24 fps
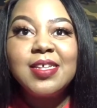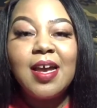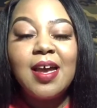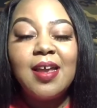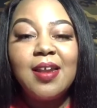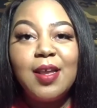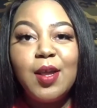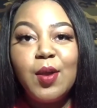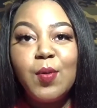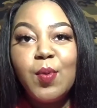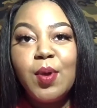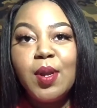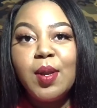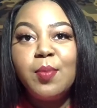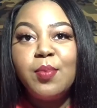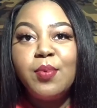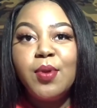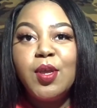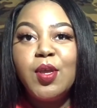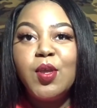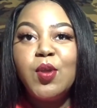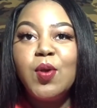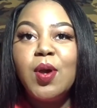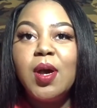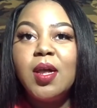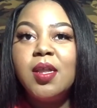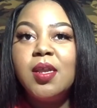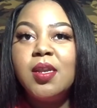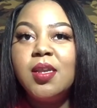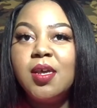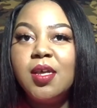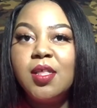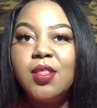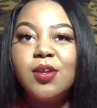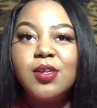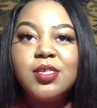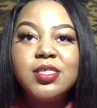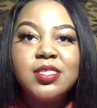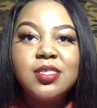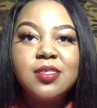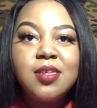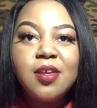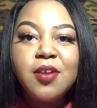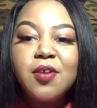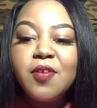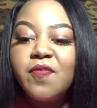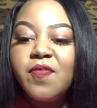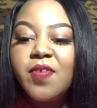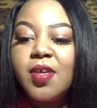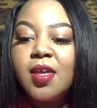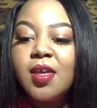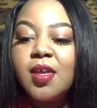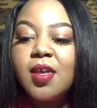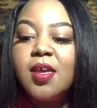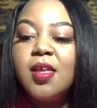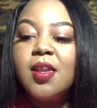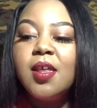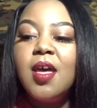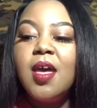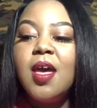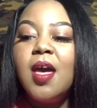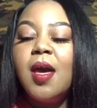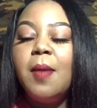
I did want to bring you all another sneaker vid,